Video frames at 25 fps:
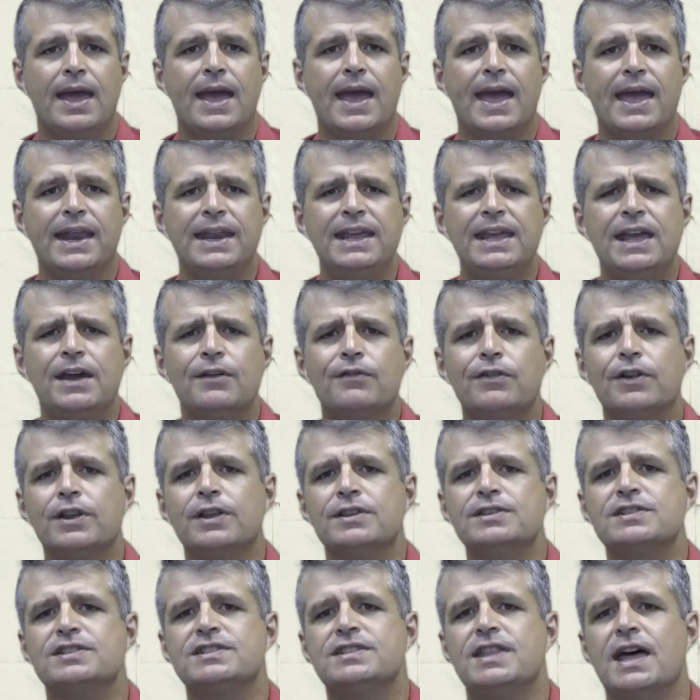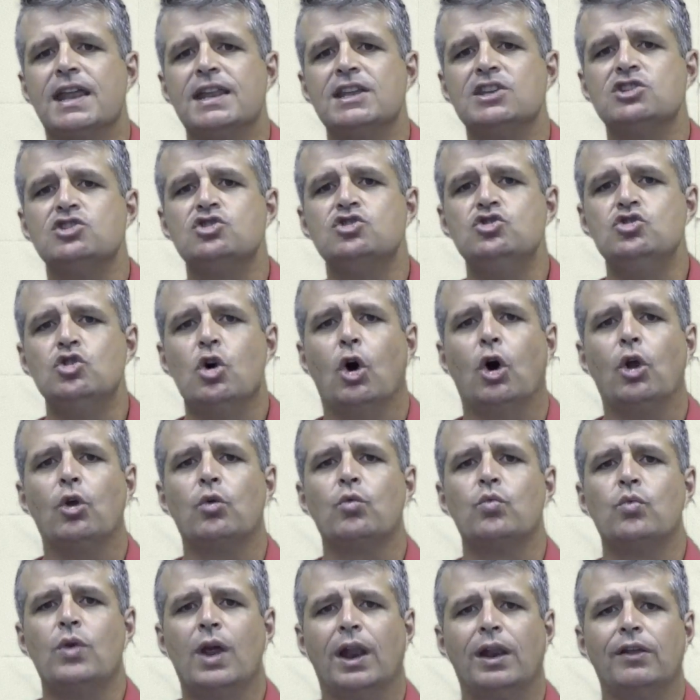Any evidence that is not
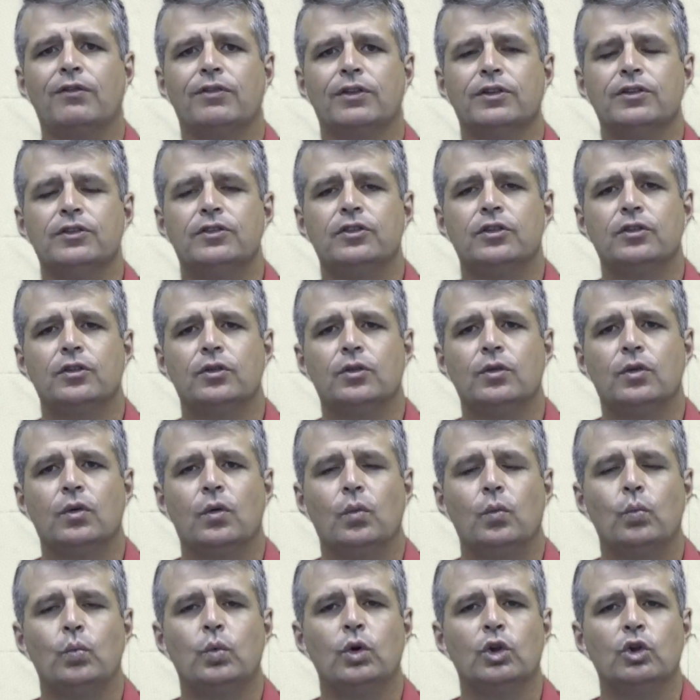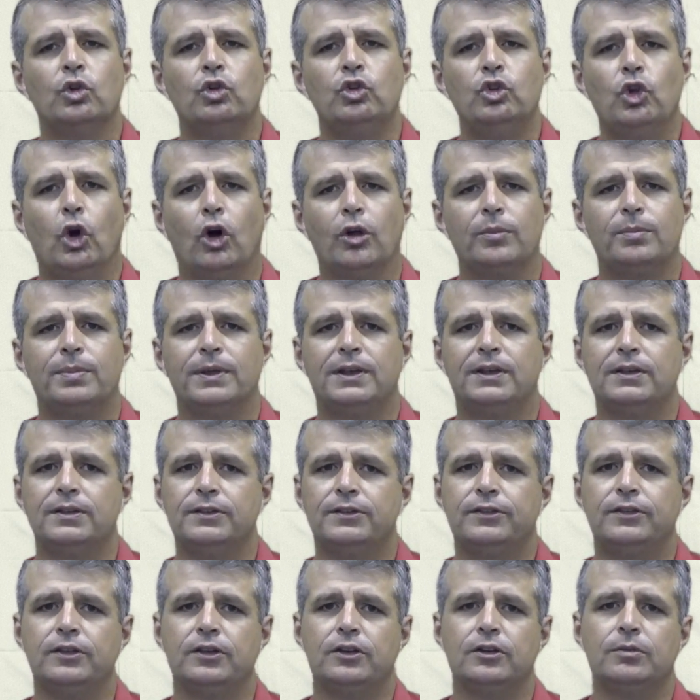relevant will not be
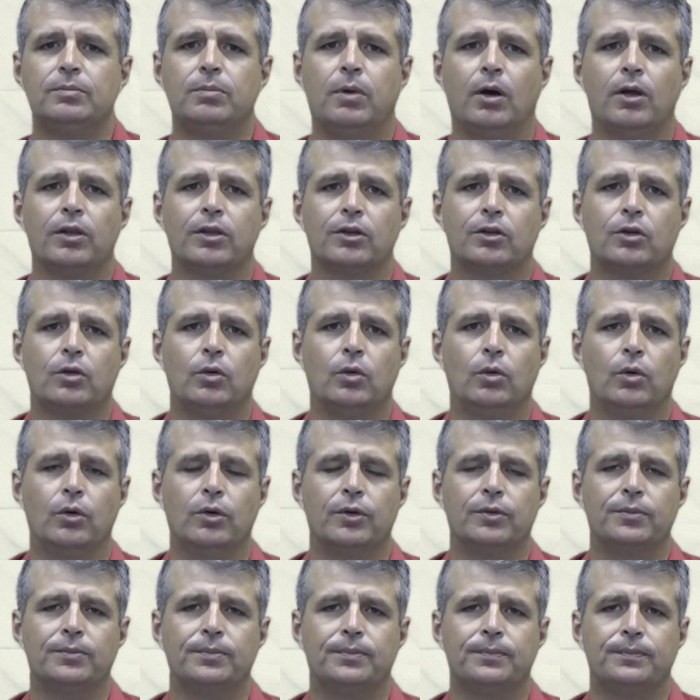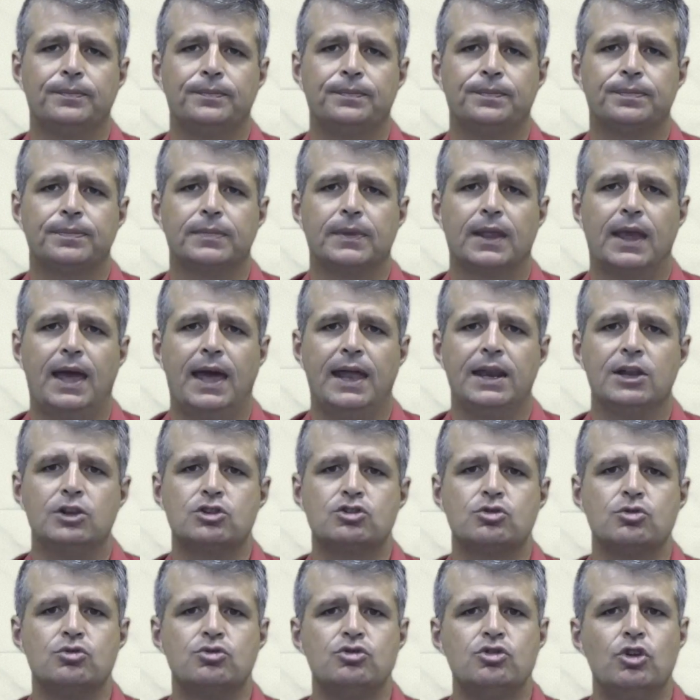considered by the court, and it
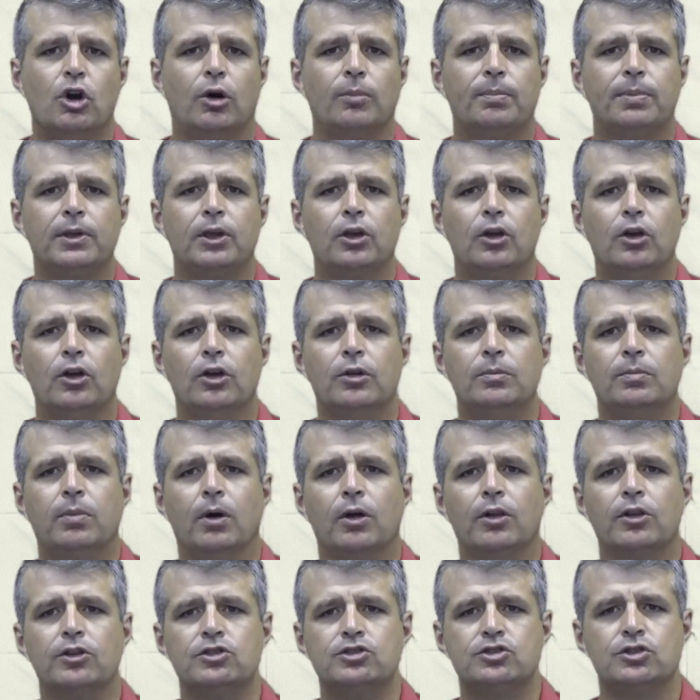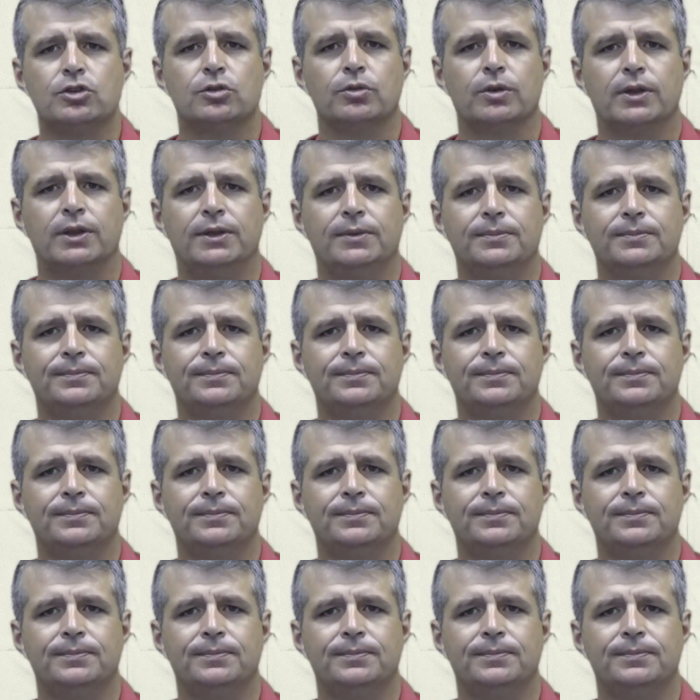should not be heard by the jury.